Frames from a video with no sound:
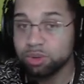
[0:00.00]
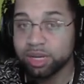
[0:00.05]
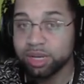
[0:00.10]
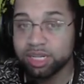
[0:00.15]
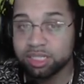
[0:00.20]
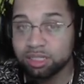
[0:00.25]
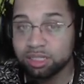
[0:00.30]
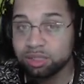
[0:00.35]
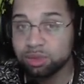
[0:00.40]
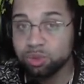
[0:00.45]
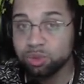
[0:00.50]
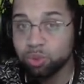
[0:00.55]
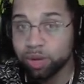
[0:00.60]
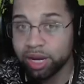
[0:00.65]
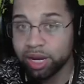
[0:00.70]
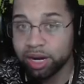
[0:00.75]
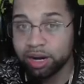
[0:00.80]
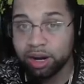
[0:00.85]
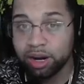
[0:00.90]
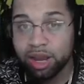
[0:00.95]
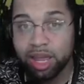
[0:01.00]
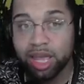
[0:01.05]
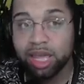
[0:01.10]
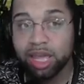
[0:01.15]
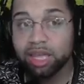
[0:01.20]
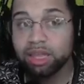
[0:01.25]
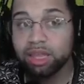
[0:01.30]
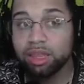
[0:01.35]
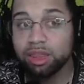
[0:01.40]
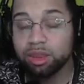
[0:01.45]
in situations where
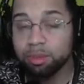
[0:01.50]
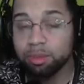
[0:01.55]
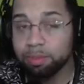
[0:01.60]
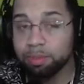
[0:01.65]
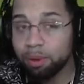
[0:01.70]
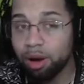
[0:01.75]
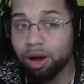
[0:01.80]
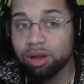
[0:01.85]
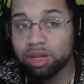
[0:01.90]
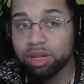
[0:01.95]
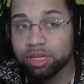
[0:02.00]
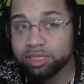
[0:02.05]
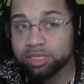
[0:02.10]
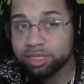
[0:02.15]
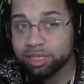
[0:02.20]
the ball